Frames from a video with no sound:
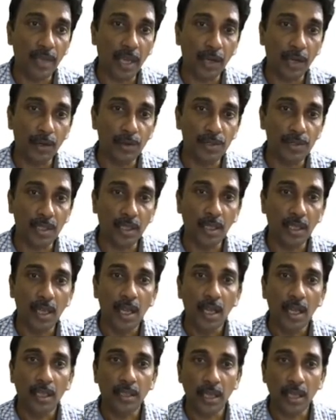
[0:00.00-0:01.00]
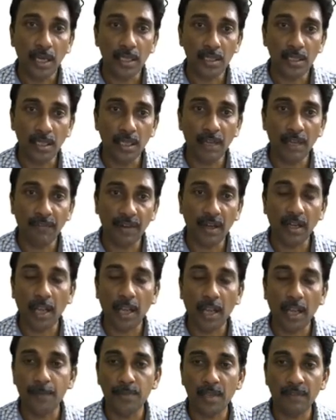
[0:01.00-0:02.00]
we are using. That is the
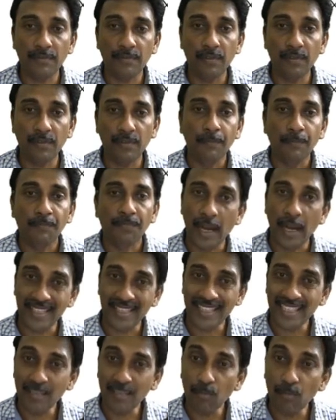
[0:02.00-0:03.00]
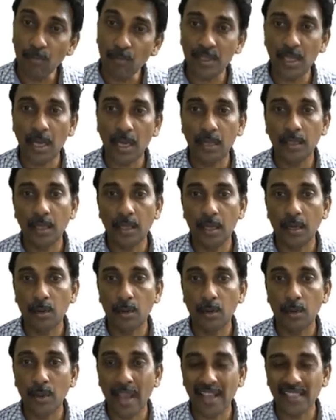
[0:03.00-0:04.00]
different types of addressing modes are
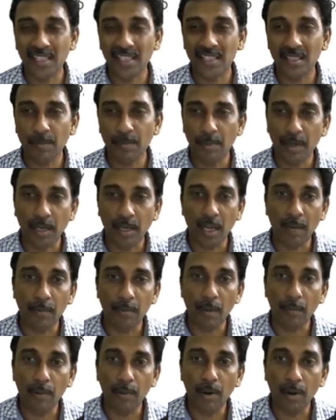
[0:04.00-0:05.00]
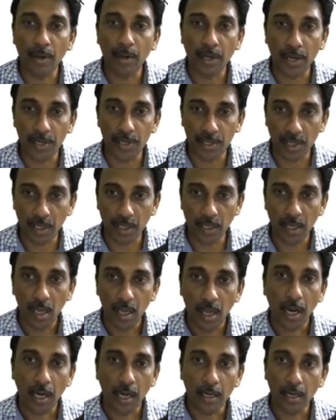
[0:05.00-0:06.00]
there to access the particular memory location
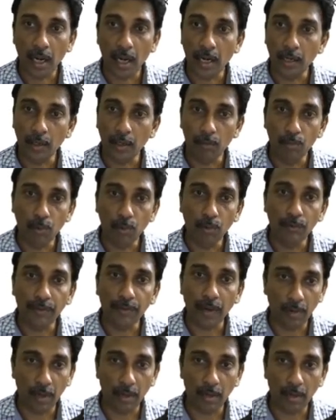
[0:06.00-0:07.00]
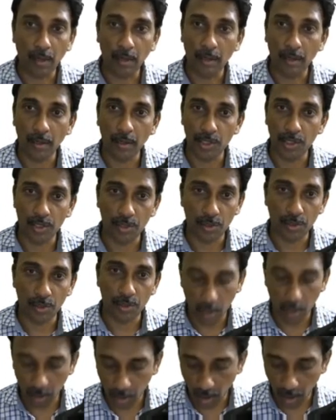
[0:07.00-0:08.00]
and to move one register
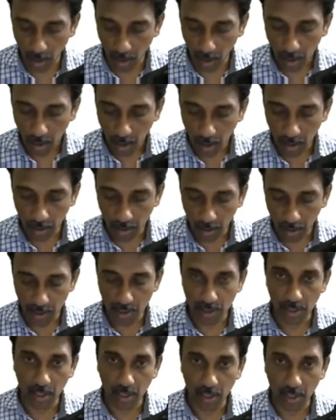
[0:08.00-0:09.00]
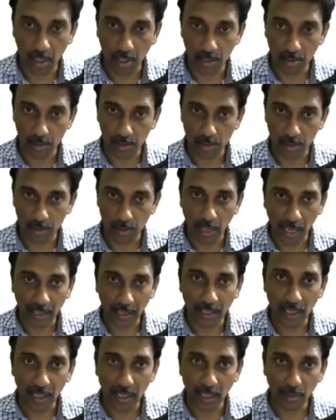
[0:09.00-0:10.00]
to another register. And so
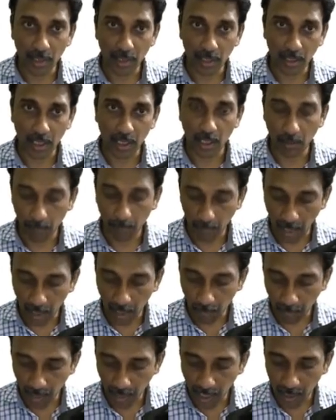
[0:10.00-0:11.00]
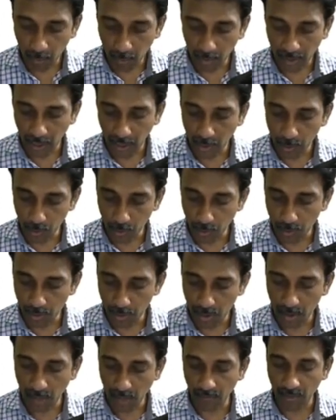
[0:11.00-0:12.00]
like that we can manipulate, we can
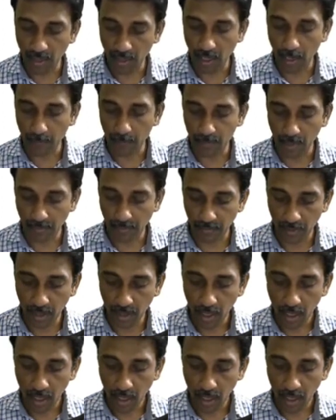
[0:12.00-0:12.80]
use different types of